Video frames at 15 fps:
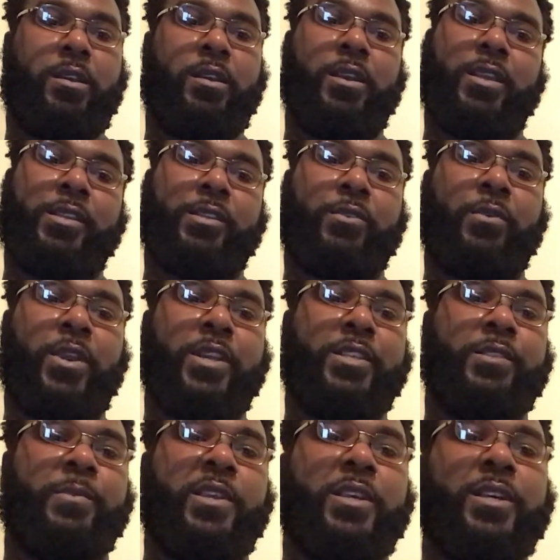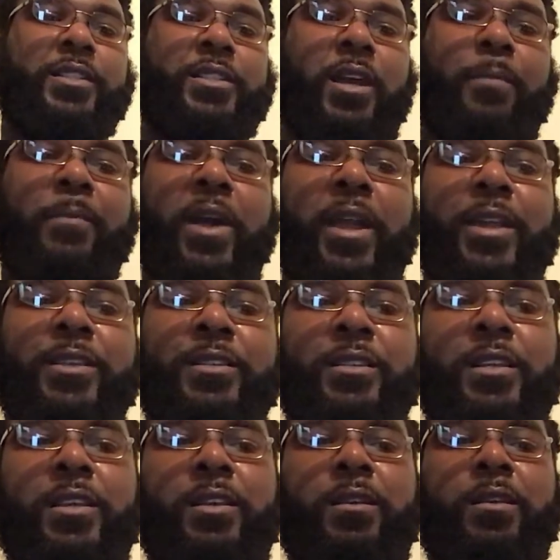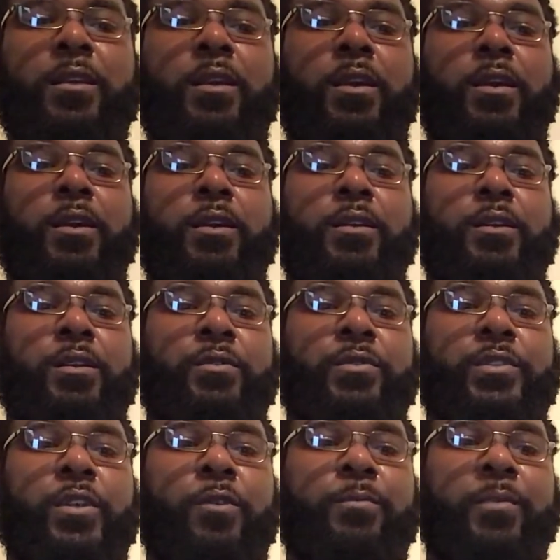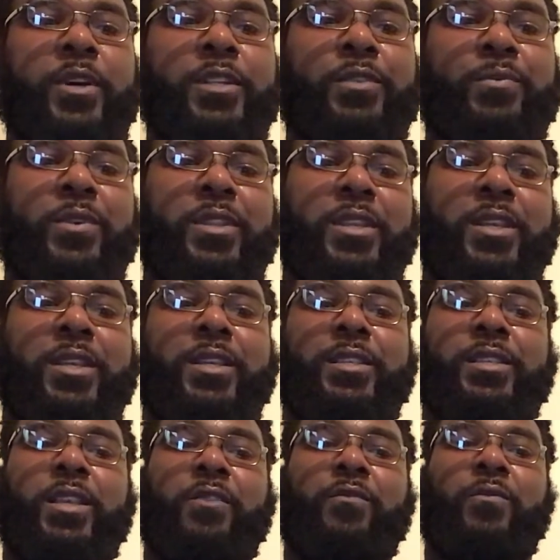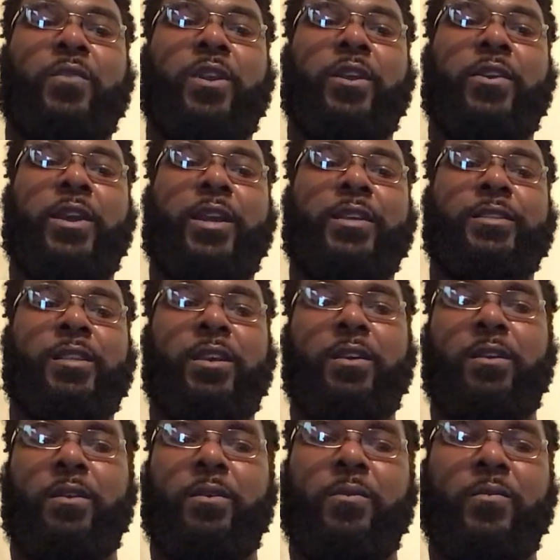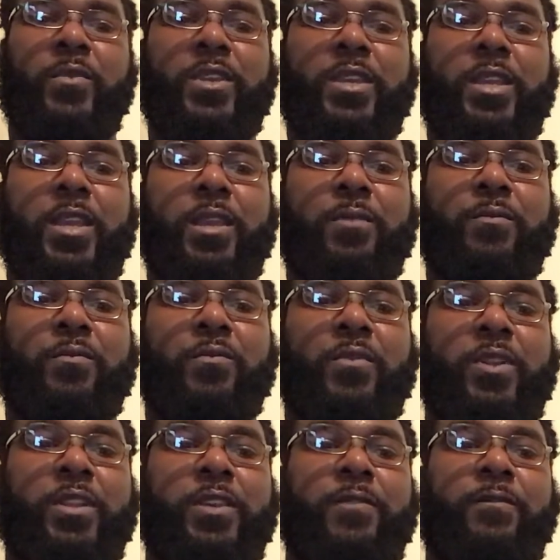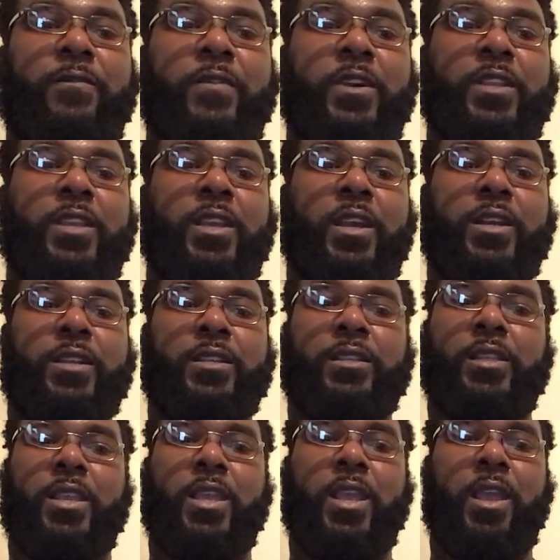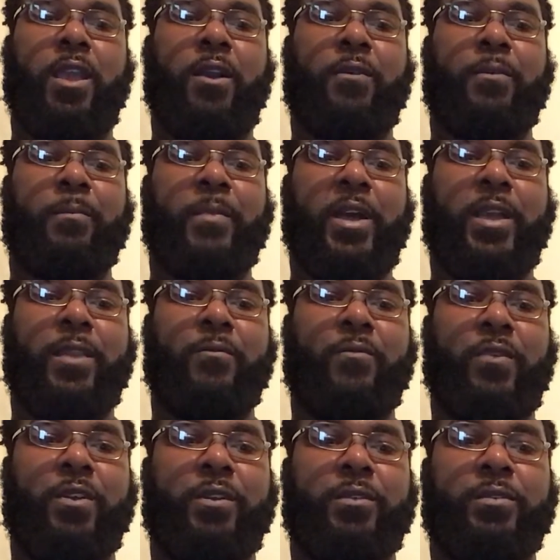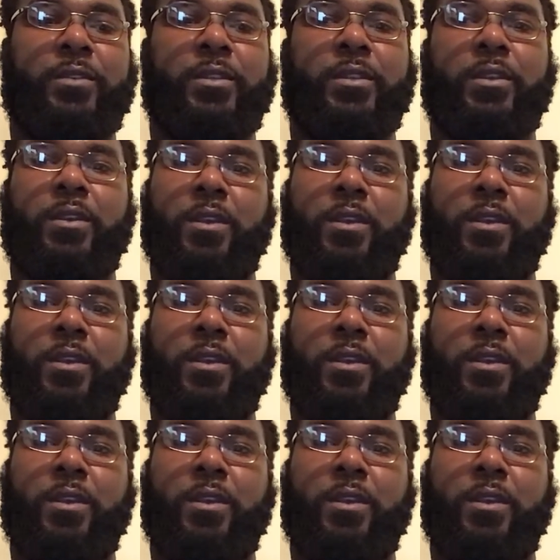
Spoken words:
It's crazy because our minds can do so much within itself, whereas we can't really fully understand how a mind works.